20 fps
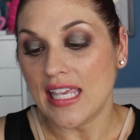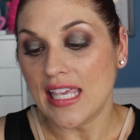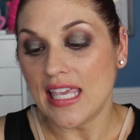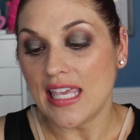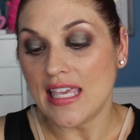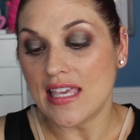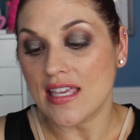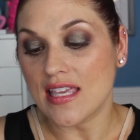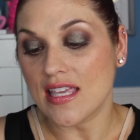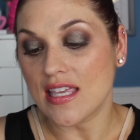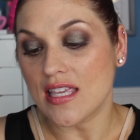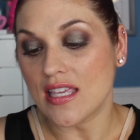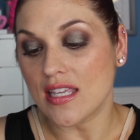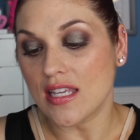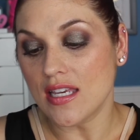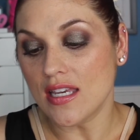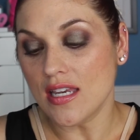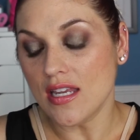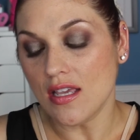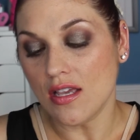
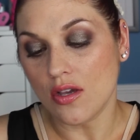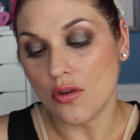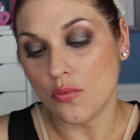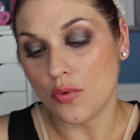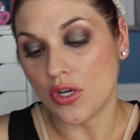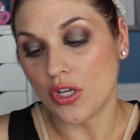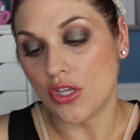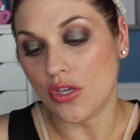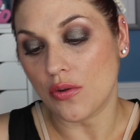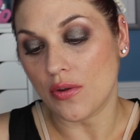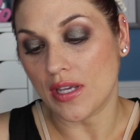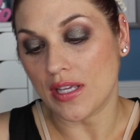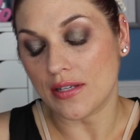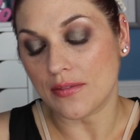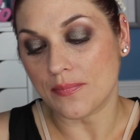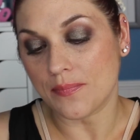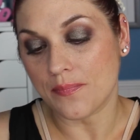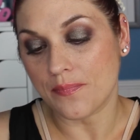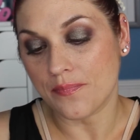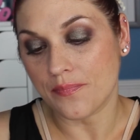in, what are you
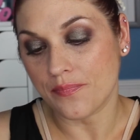in?